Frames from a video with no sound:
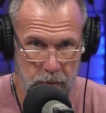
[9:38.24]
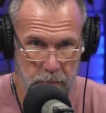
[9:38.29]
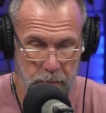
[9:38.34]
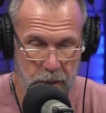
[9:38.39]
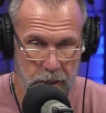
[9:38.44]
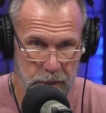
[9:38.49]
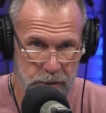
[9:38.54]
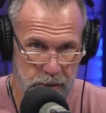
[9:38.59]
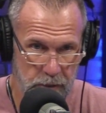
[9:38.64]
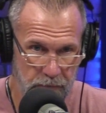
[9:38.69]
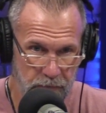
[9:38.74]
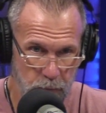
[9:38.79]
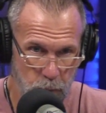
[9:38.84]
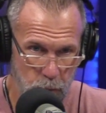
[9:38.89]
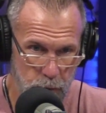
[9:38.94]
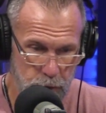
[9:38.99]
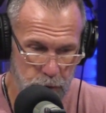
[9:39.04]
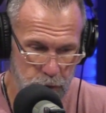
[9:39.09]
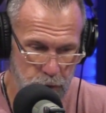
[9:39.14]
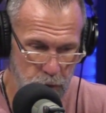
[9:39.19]
Because it
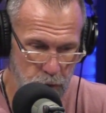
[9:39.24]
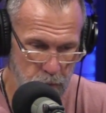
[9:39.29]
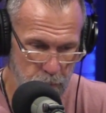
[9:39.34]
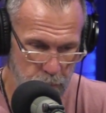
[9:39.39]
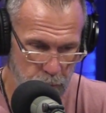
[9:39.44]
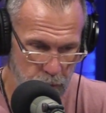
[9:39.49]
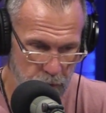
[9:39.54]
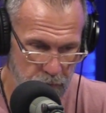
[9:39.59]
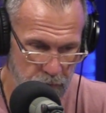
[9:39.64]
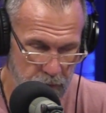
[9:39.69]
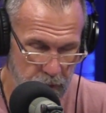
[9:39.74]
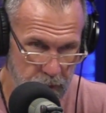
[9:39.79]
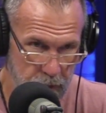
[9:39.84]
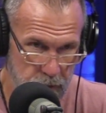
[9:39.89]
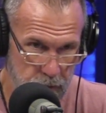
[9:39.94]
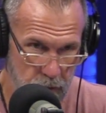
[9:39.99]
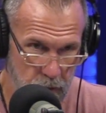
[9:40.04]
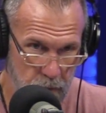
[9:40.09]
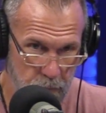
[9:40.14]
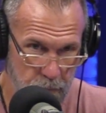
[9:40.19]
forces you to put
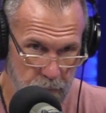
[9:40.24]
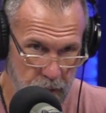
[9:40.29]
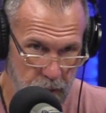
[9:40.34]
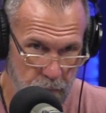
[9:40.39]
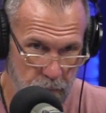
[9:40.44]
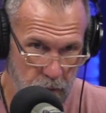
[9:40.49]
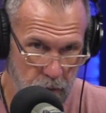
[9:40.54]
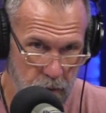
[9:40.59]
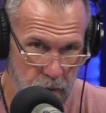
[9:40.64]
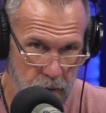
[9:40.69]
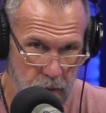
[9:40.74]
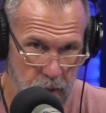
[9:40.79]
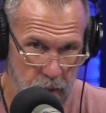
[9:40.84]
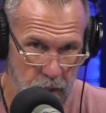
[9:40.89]
things on paper.